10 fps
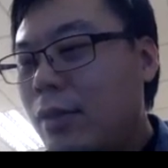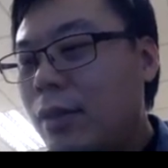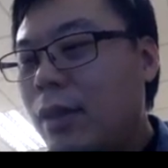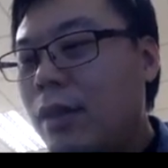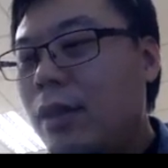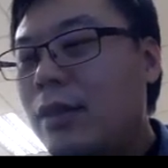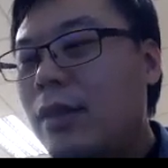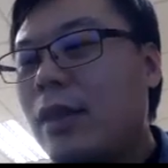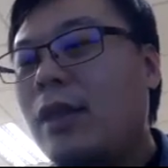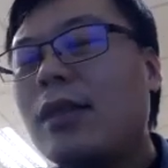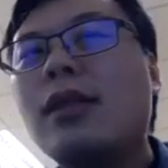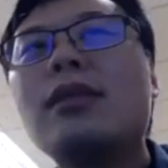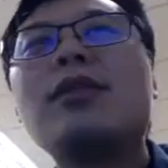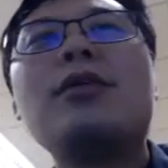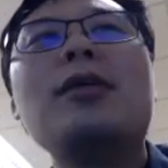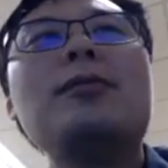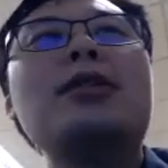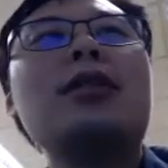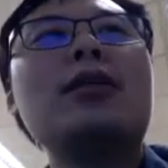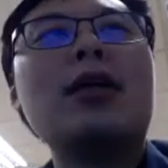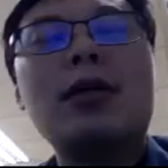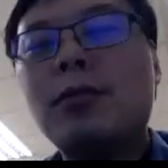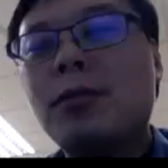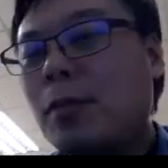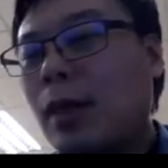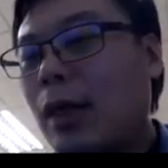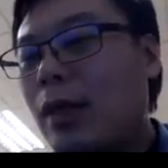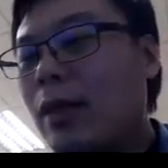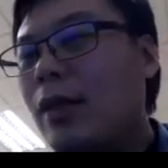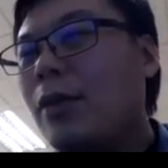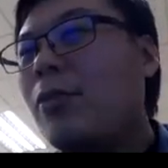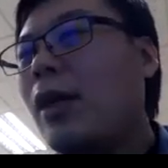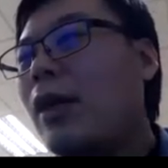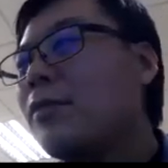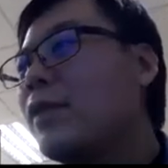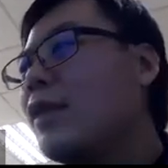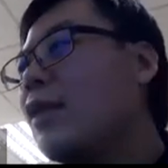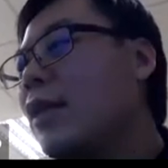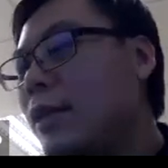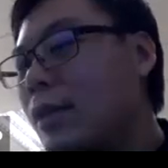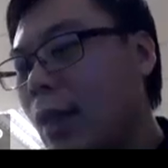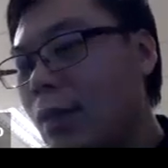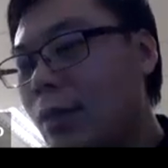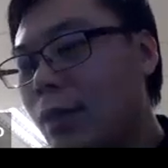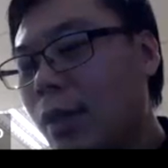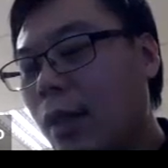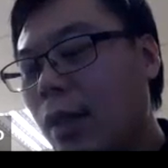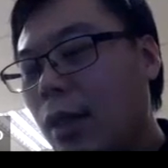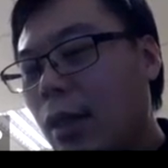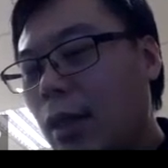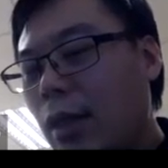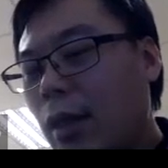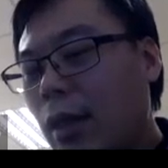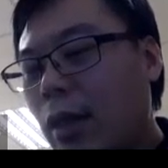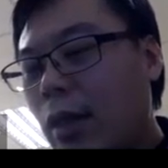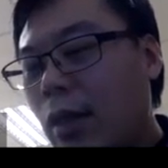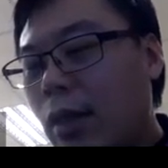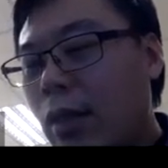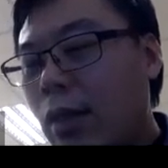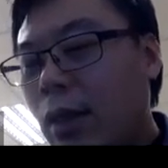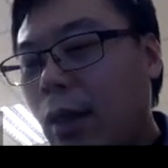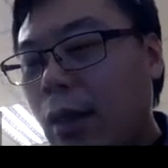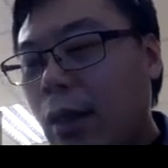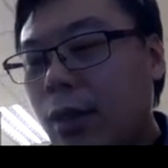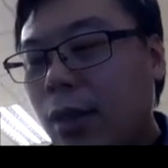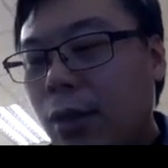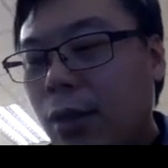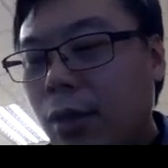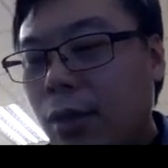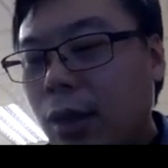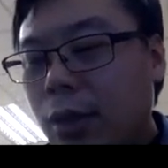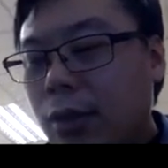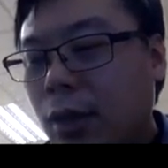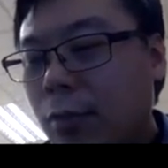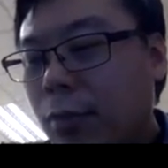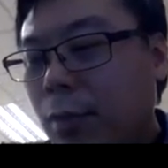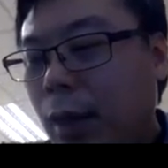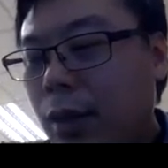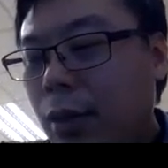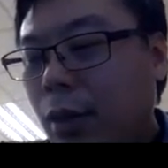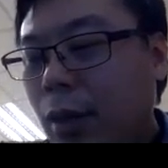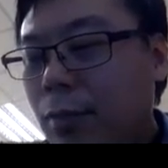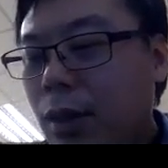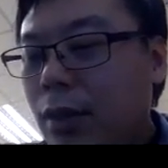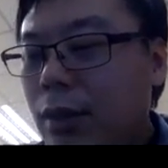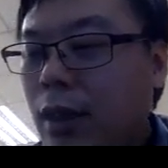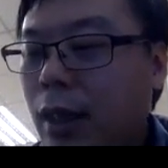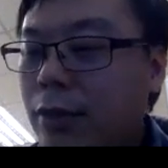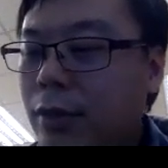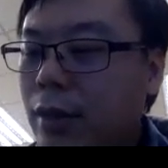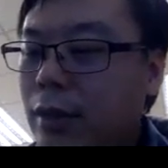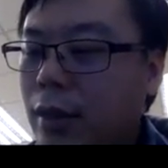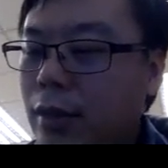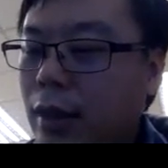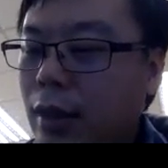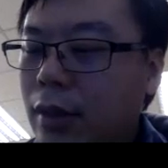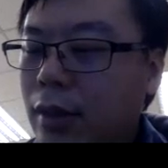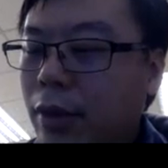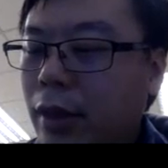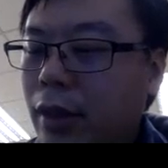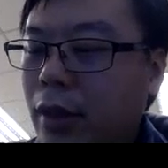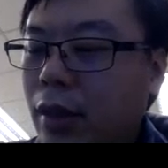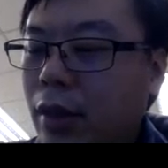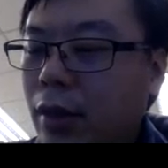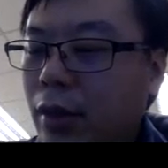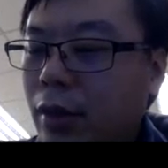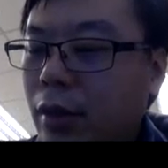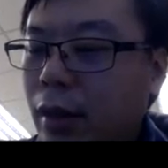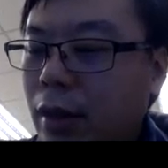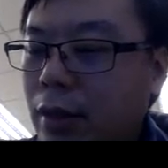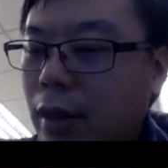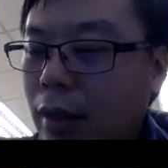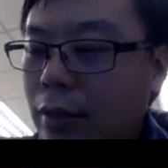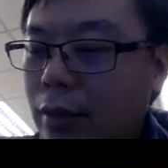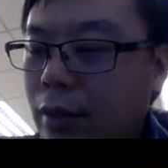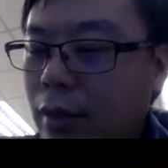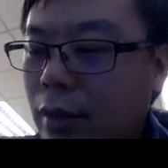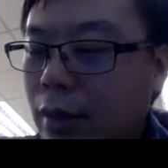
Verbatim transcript: So this is a description of my derived intersection. And uh, the classical locus of my derived intersection is the set theoretical intersection.